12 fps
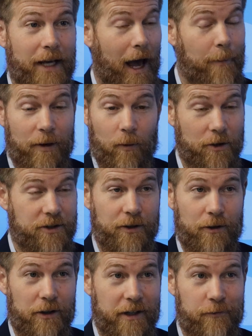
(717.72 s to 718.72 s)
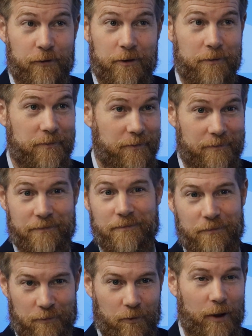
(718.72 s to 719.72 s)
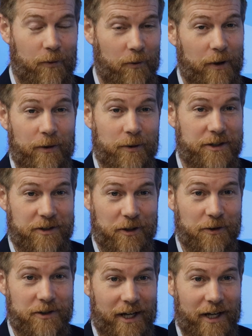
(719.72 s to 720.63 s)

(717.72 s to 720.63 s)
Yeah, I mean, we're still looking for, we would still